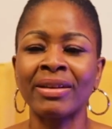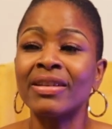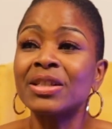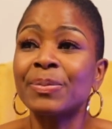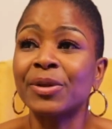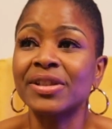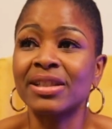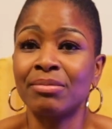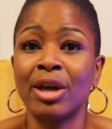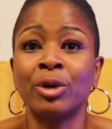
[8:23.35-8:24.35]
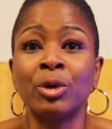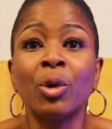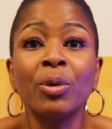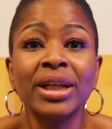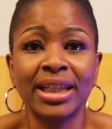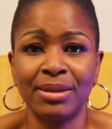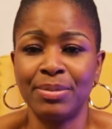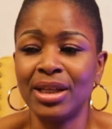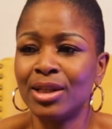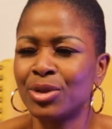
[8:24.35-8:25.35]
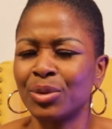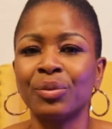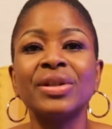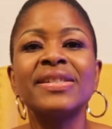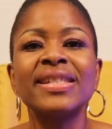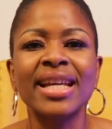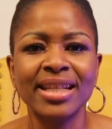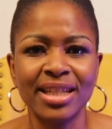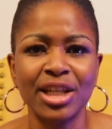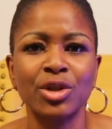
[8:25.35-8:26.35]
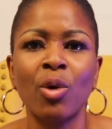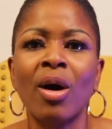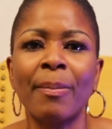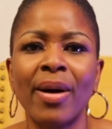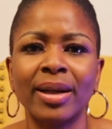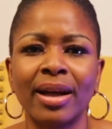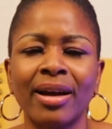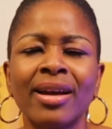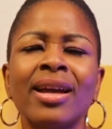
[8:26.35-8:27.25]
This person may unknowingly begin to resent his or her partner.